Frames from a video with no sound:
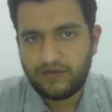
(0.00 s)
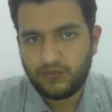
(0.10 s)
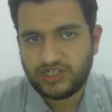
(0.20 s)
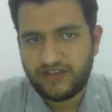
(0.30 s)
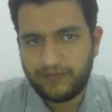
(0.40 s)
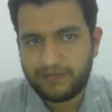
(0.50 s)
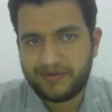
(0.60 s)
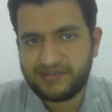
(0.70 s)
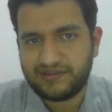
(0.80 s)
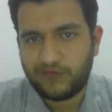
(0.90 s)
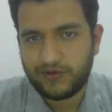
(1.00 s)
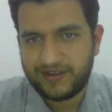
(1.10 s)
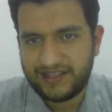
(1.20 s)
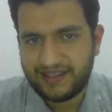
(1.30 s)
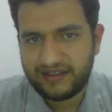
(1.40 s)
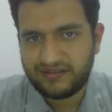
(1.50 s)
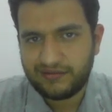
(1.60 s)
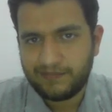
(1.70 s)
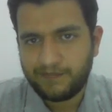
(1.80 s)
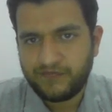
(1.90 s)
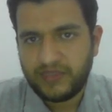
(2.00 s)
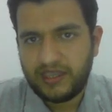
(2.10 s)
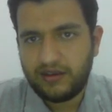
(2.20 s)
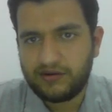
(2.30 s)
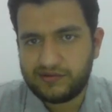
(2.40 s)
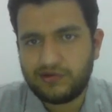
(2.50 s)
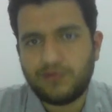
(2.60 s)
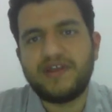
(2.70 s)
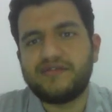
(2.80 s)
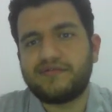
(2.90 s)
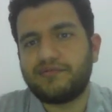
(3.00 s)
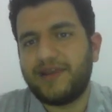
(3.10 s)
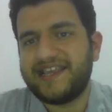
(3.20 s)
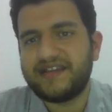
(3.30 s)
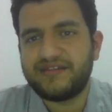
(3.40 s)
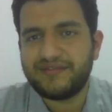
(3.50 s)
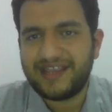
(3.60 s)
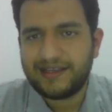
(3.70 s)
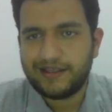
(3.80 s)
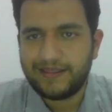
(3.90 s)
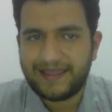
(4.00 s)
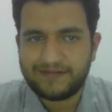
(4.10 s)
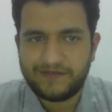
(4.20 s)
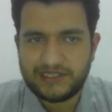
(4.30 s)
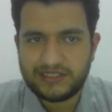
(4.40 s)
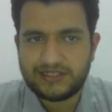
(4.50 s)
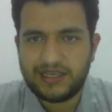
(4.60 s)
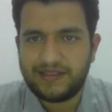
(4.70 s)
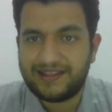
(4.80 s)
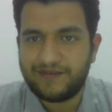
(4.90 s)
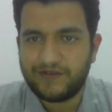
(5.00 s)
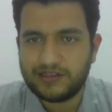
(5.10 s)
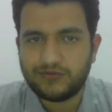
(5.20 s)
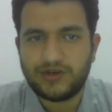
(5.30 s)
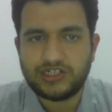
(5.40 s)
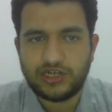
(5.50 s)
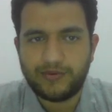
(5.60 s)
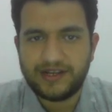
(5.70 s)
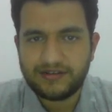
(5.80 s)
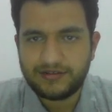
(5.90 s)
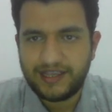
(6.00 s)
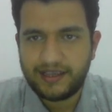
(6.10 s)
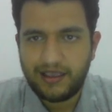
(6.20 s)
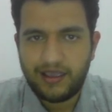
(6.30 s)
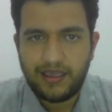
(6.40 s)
which have been present for 3 days. He also complains of swelling in his neck that he felt while showering today.